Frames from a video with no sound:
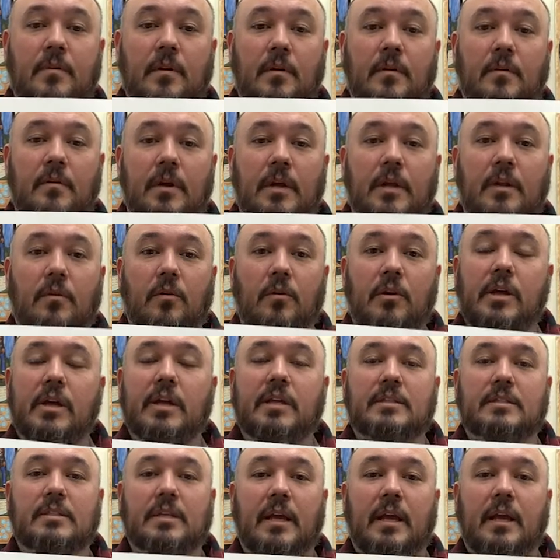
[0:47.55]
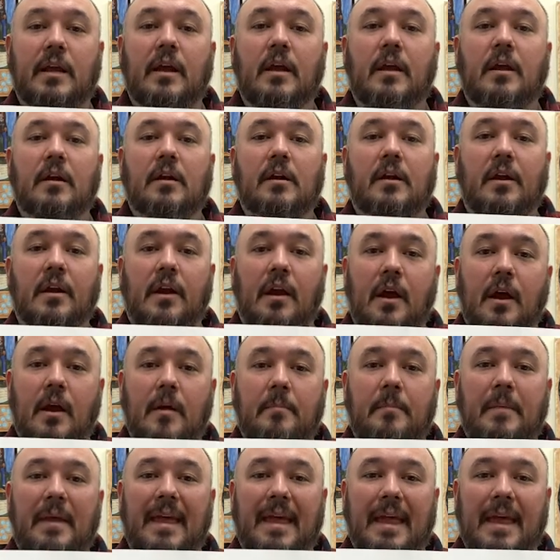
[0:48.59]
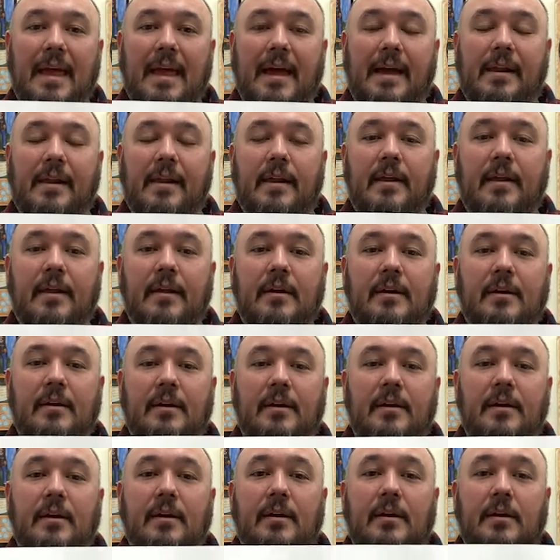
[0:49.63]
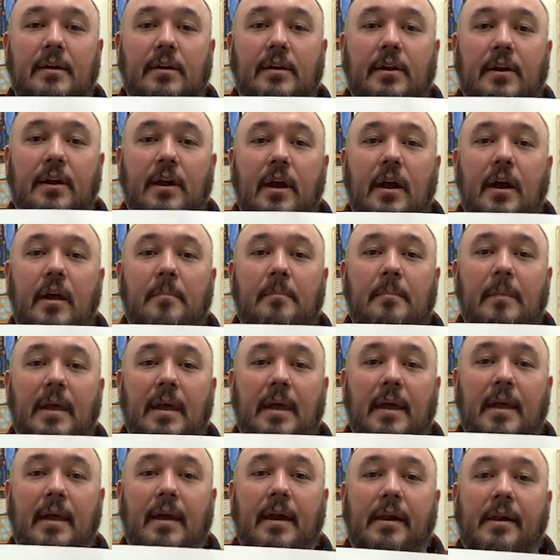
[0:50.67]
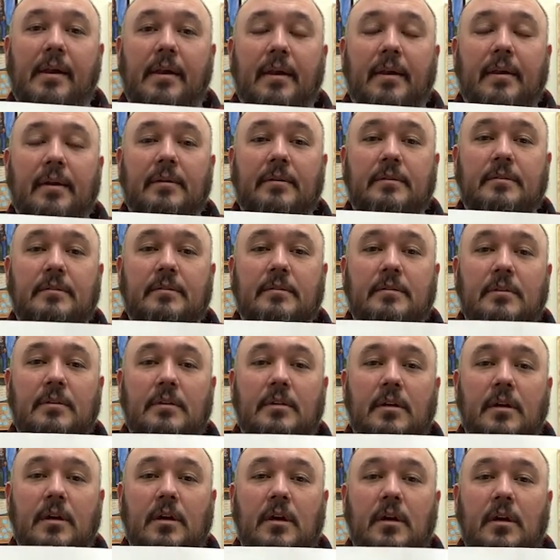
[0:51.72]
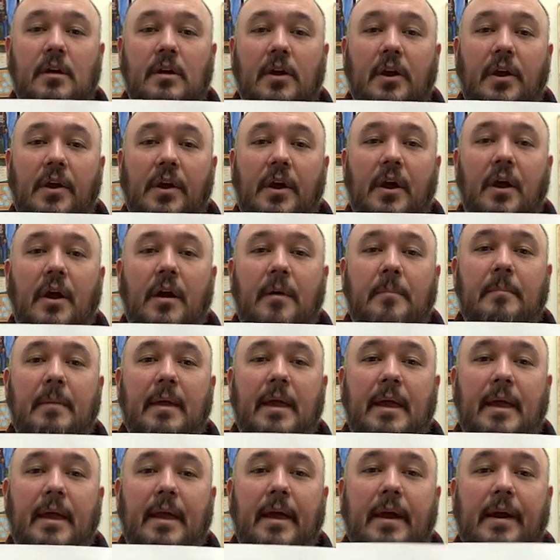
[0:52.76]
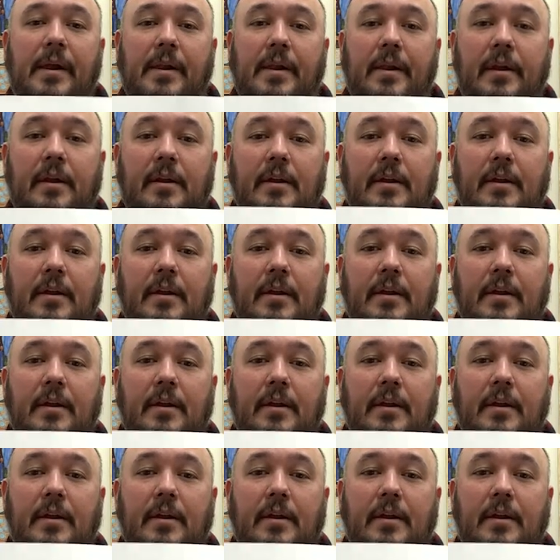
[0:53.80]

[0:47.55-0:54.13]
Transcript: All right, or you can say grand-mère, grand-mère, grand-mère.